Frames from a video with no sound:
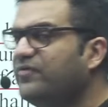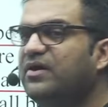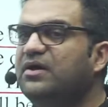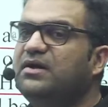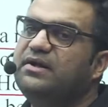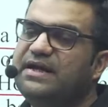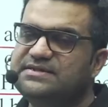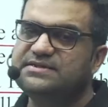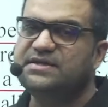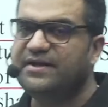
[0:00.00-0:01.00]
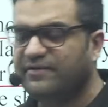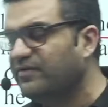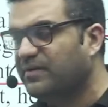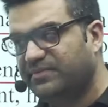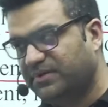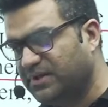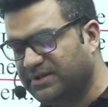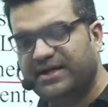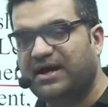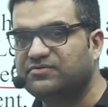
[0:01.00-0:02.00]
legislative, the
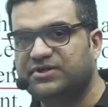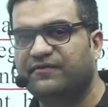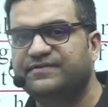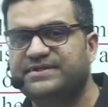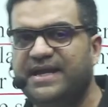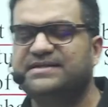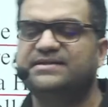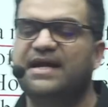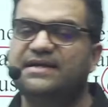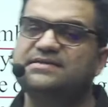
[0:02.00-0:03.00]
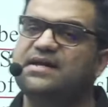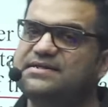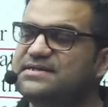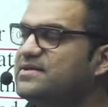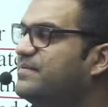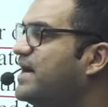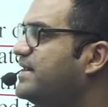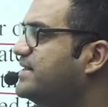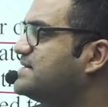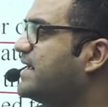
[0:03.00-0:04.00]
Council of States, that is Rajya Sabha in this
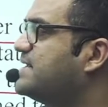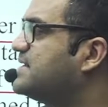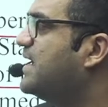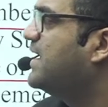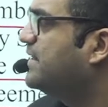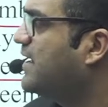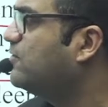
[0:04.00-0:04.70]
case. Now